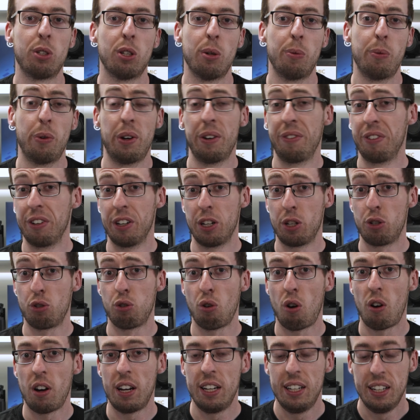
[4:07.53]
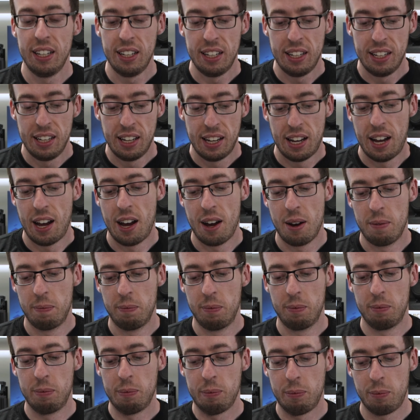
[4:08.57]
so i'm not even going to try
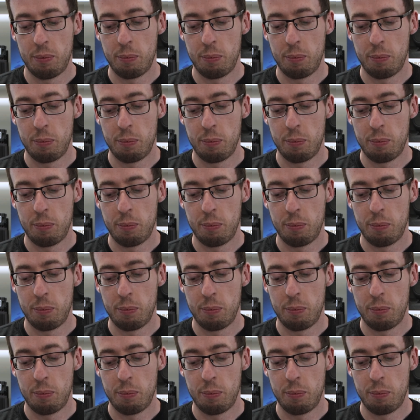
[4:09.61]
um,